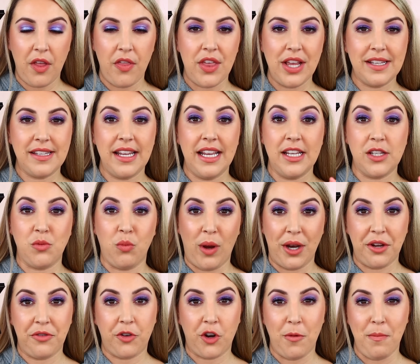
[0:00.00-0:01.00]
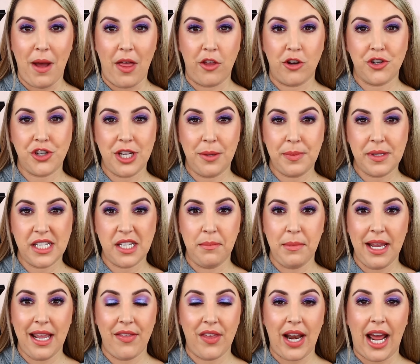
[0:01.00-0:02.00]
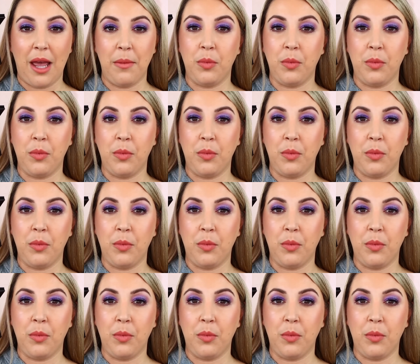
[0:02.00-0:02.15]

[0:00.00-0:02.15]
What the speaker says: This is one of her motherships to me that I